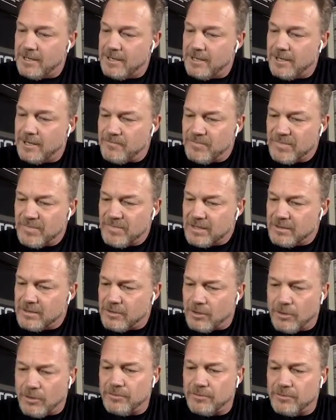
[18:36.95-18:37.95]

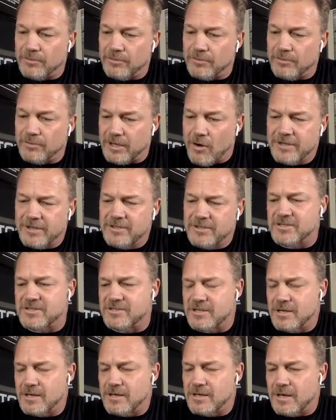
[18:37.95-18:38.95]
The whole thing, I
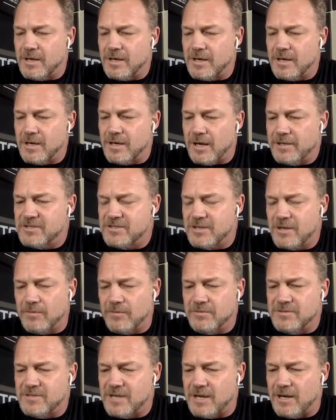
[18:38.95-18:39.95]
just
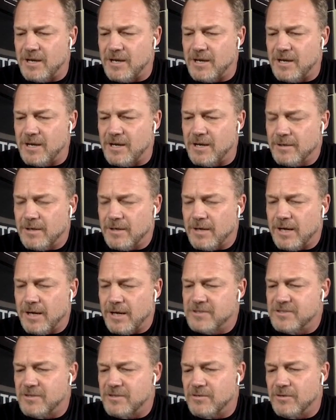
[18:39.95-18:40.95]
don't know
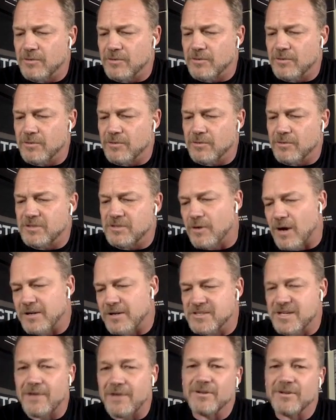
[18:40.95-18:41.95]
what to do,
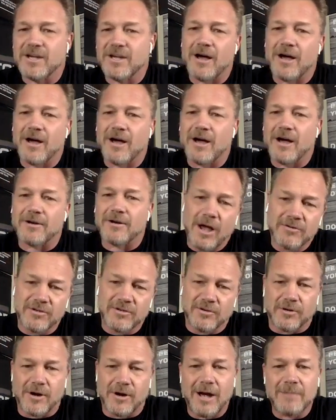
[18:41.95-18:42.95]
or I just haven't gotten
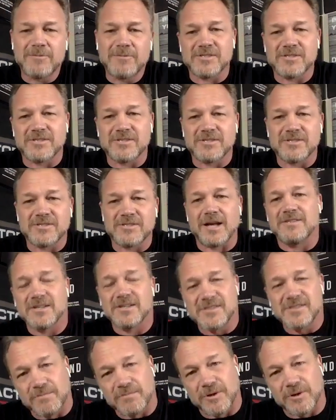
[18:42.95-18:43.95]
around to it, or I'm just not
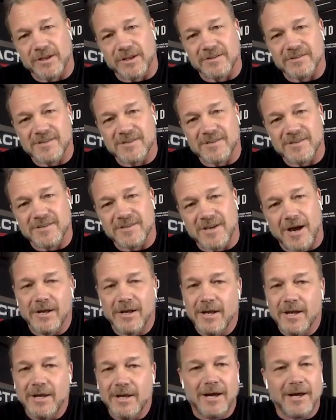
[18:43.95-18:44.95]
disciplined,
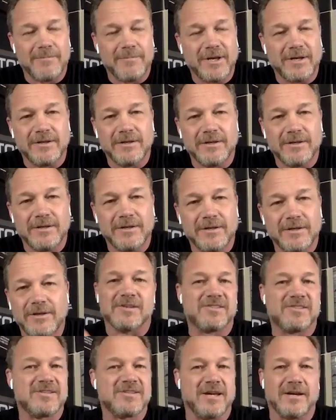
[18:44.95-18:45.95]
Tom. And I mean,
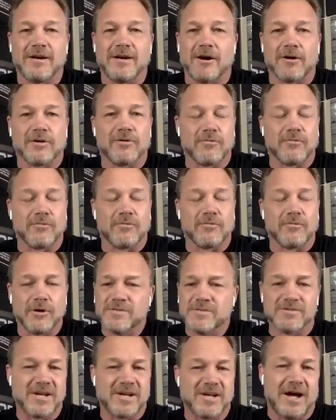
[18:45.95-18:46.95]
you guys see it in our
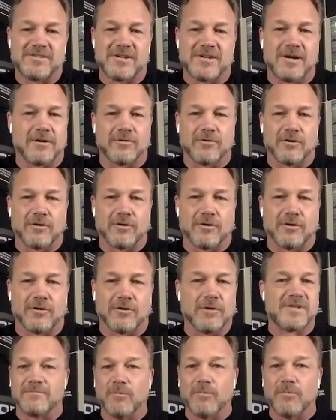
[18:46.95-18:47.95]
groups. There's guys in our
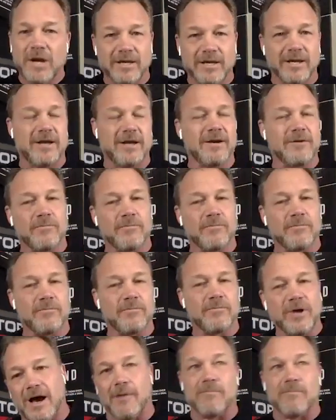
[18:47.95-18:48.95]
groups that week in
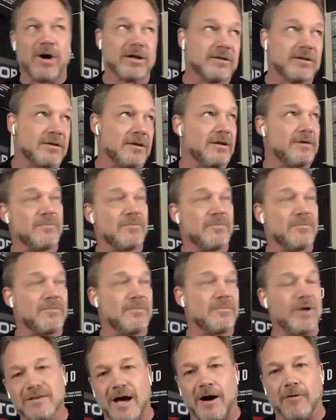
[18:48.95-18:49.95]
and week out, month
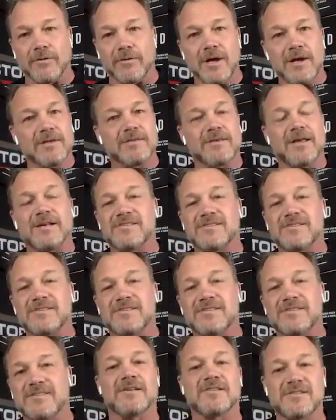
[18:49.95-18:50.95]
in, month out,
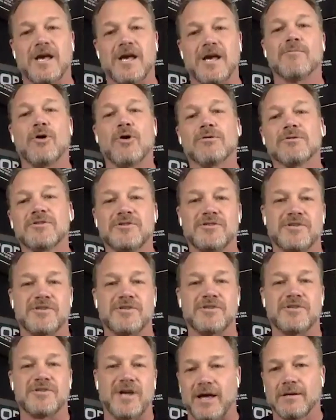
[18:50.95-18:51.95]
they say the same
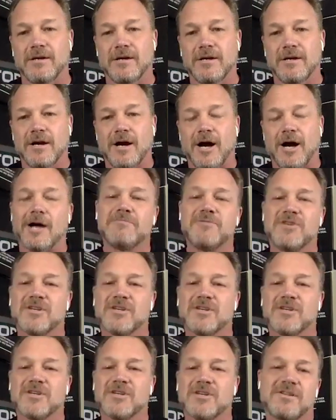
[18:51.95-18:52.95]
old shit.
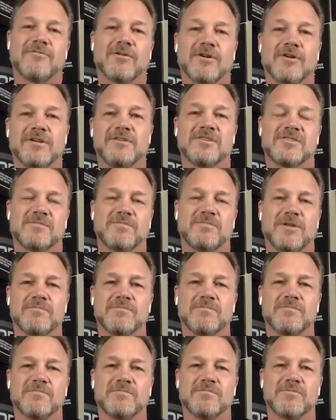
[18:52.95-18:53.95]
I'm just not a very
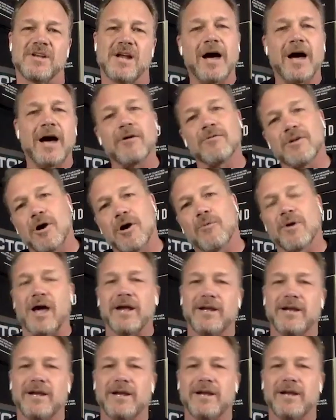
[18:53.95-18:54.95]
disciplined person. I don't
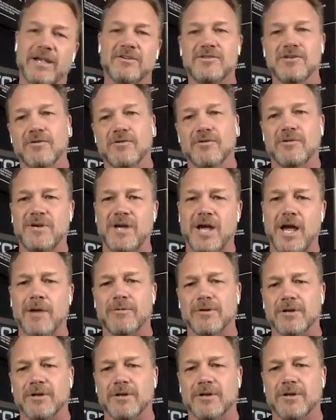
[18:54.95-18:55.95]
know what I need to do to
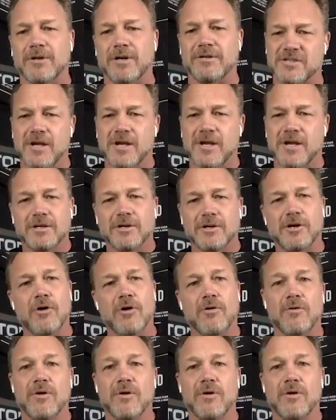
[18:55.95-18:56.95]
be able to just
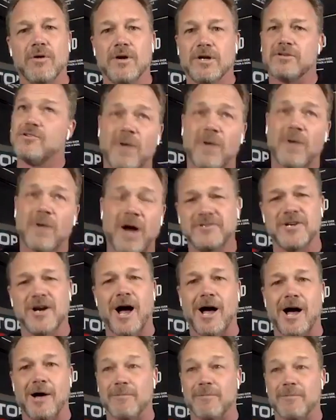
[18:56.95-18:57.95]
go do my
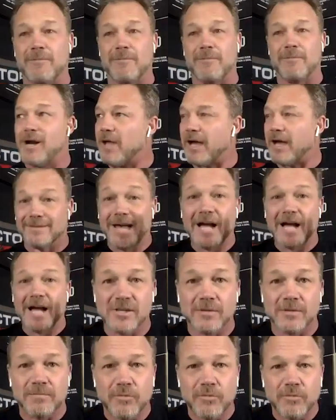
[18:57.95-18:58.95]
job. And I'm like,
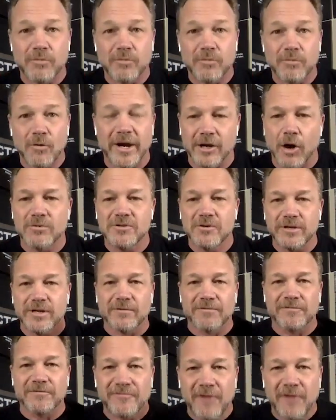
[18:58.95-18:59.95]
that's the point. Go
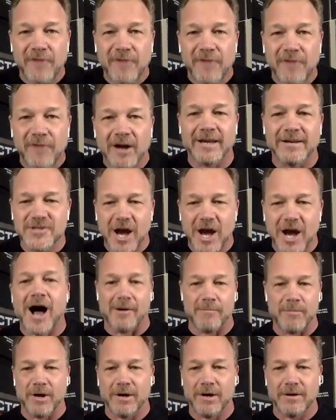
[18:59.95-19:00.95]
do your
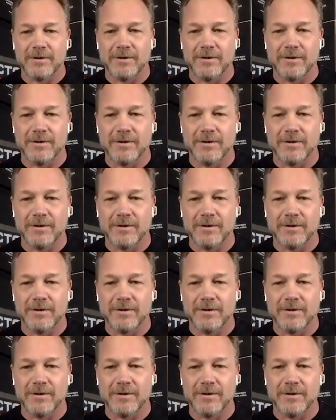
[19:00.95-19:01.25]
job.